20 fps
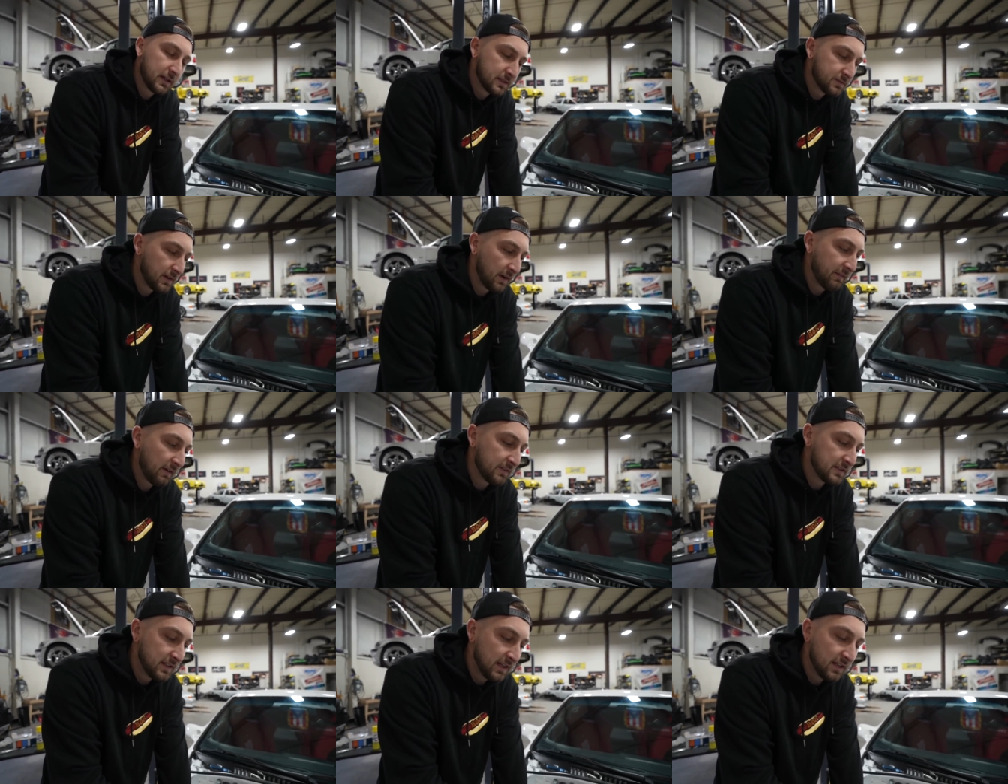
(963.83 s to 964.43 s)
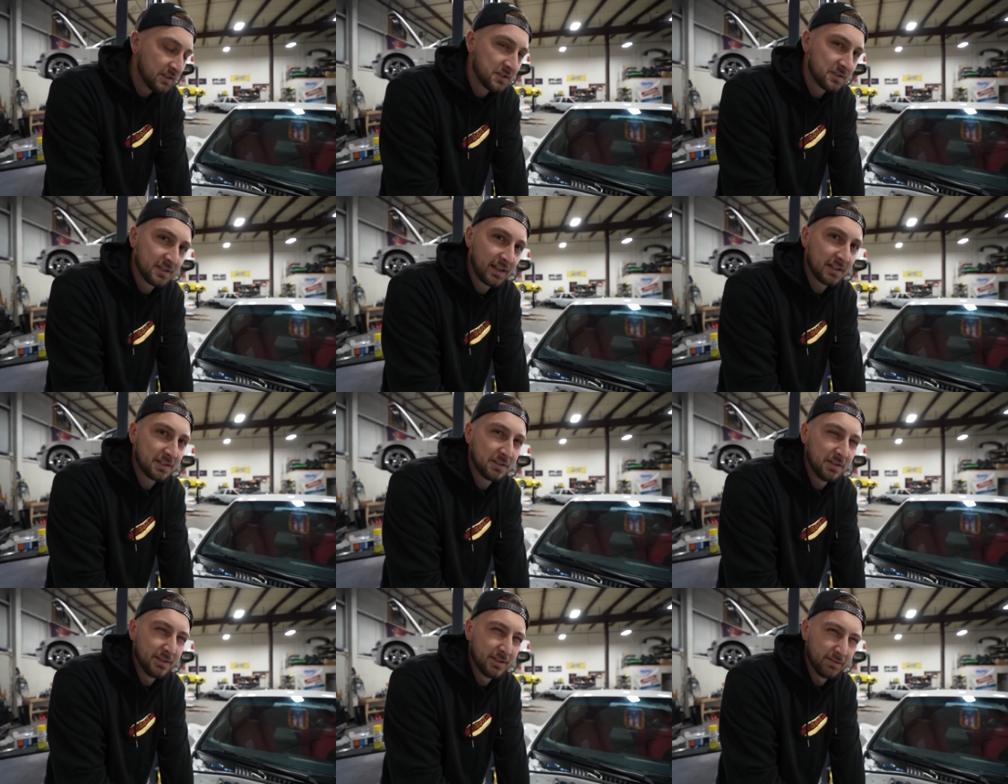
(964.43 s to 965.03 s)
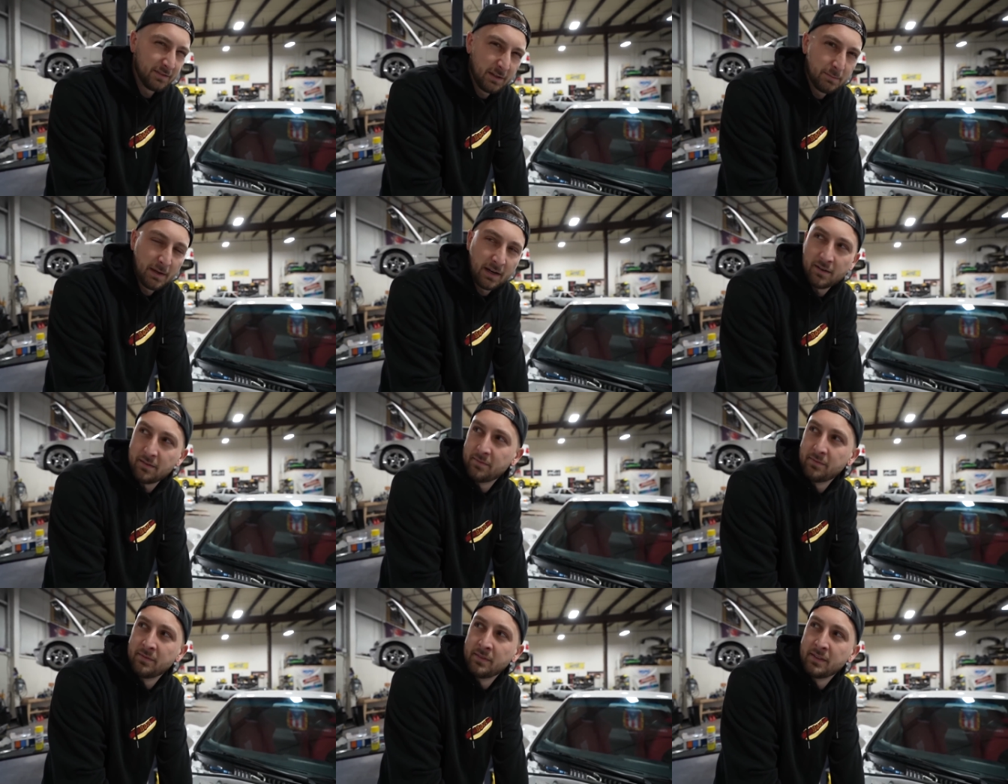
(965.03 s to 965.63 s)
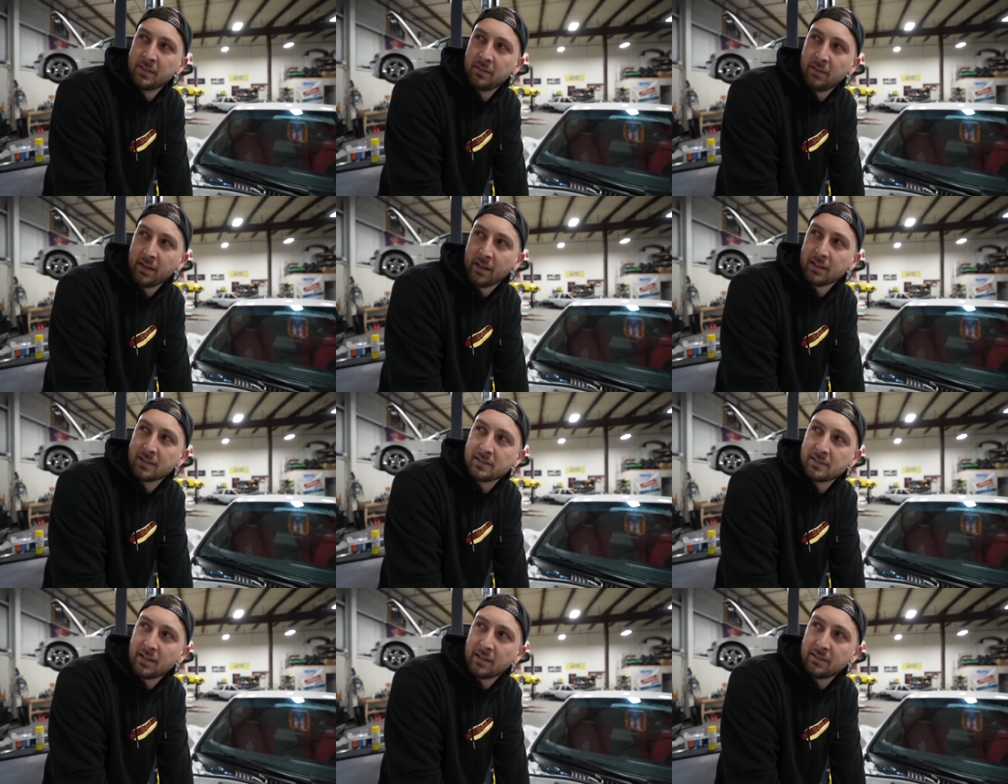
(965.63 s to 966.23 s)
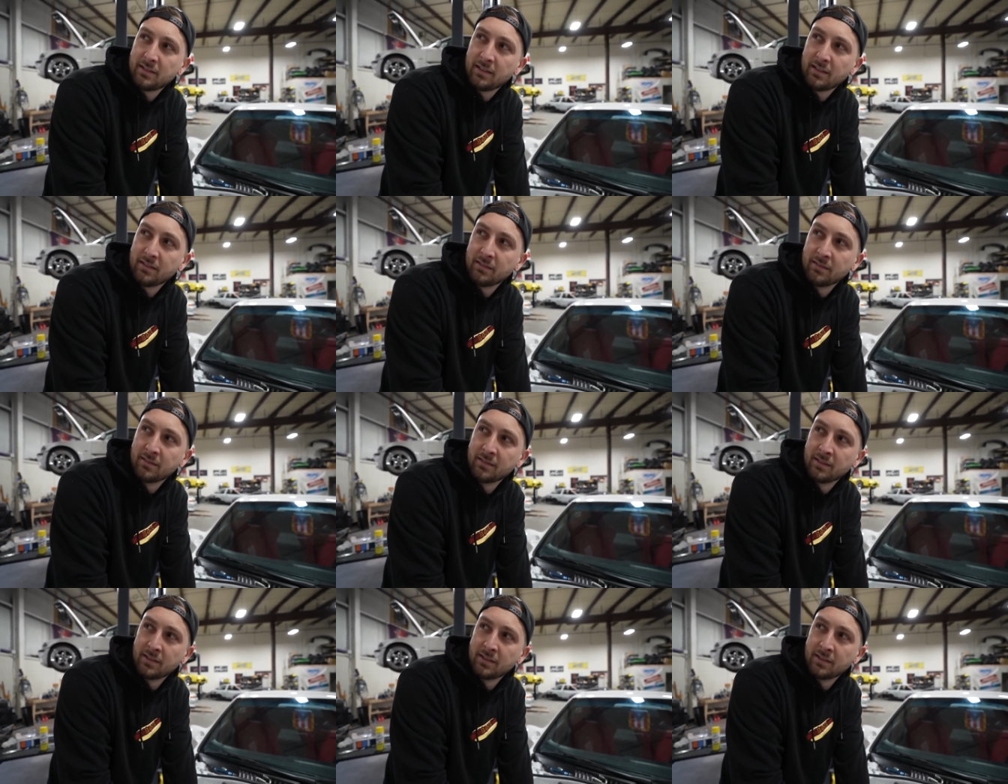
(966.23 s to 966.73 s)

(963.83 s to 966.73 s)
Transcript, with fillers: S5, FC engines actually use a V belt like it's 19.